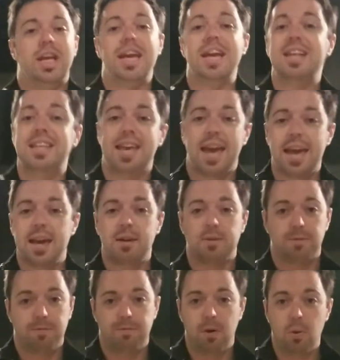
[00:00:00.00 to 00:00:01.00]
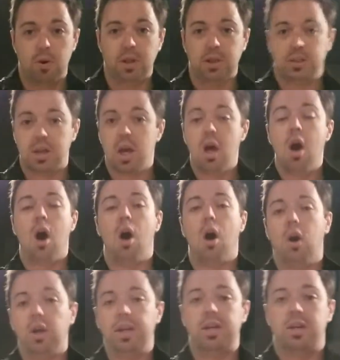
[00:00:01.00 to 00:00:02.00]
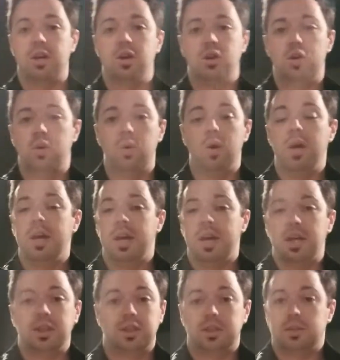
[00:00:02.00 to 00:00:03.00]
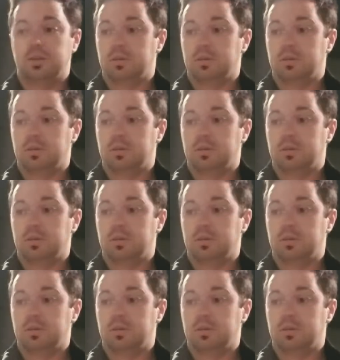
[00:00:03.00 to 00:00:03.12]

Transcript: It can't focus all it can do is